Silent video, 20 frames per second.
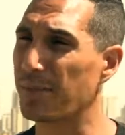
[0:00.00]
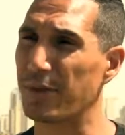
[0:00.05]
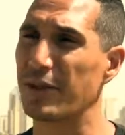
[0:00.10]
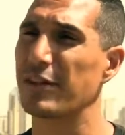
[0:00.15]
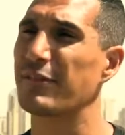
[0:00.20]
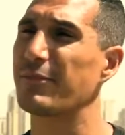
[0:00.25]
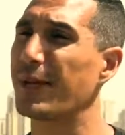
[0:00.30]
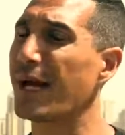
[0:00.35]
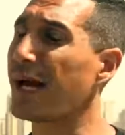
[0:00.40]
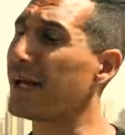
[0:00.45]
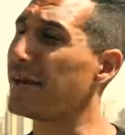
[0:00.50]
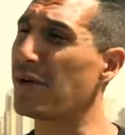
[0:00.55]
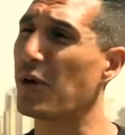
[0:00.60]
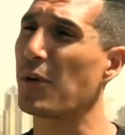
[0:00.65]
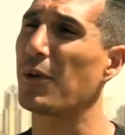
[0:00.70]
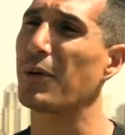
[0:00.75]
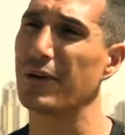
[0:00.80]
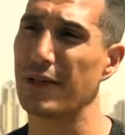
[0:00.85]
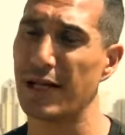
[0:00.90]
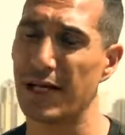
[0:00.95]
Believe me, I
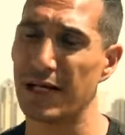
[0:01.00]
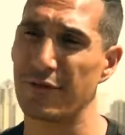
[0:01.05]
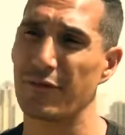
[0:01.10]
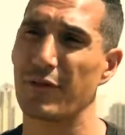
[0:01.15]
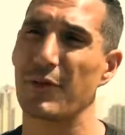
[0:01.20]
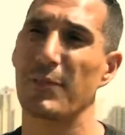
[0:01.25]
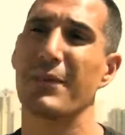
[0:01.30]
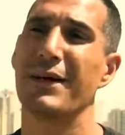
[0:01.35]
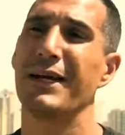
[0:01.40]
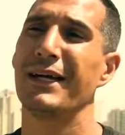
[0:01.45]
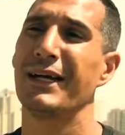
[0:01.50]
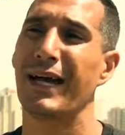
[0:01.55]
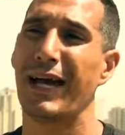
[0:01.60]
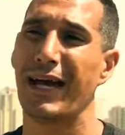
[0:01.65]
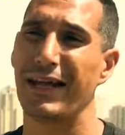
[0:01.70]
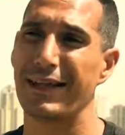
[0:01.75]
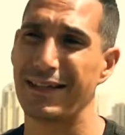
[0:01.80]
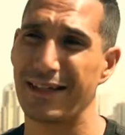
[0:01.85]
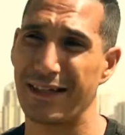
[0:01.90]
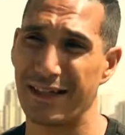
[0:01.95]
know a lot of them,
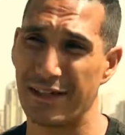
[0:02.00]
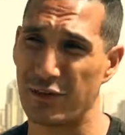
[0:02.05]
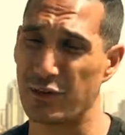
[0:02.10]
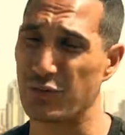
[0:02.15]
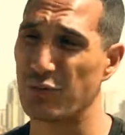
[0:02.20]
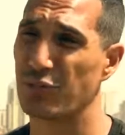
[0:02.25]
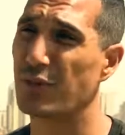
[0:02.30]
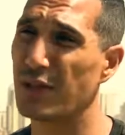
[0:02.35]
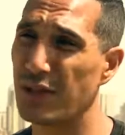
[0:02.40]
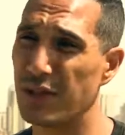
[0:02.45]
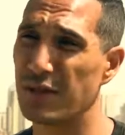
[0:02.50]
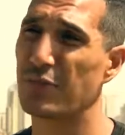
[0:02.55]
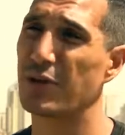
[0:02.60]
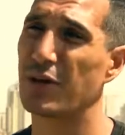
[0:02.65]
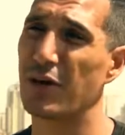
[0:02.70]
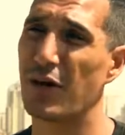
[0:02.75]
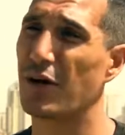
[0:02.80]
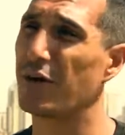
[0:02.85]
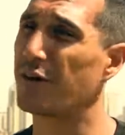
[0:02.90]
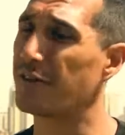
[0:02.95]
and, and it's really,
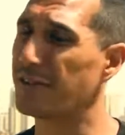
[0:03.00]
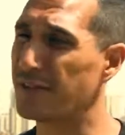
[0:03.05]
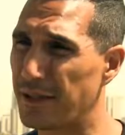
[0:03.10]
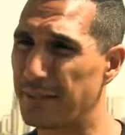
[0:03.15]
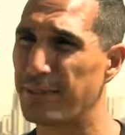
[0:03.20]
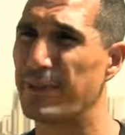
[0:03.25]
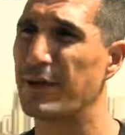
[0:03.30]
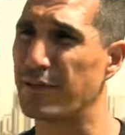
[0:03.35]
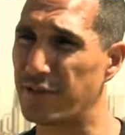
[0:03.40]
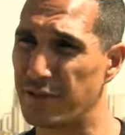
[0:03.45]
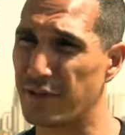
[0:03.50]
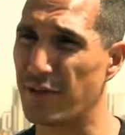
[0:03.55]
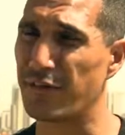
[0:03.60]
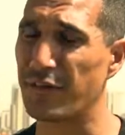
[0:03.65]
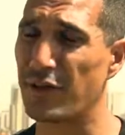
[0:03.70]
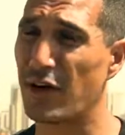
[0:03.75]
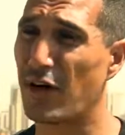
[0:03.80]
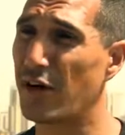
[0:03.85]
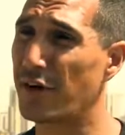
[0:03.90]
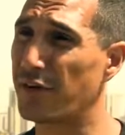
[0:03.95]
really hard. It's like being a
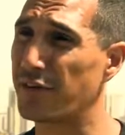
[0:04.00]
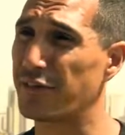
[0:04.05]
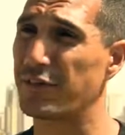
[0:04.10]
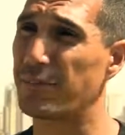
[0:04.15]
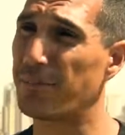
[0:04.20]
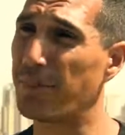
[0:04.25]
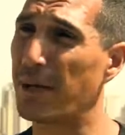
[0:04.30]
starving artist.